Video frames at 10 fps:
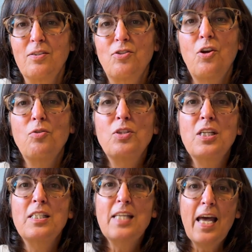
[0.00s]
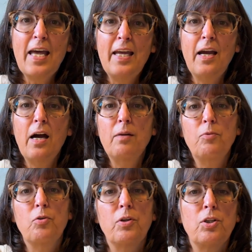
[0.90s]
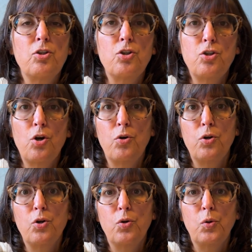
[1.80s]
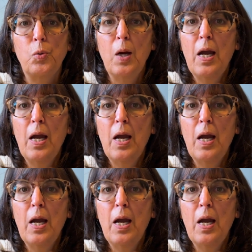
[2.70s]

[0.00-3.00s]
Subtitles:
So today I'm going to show you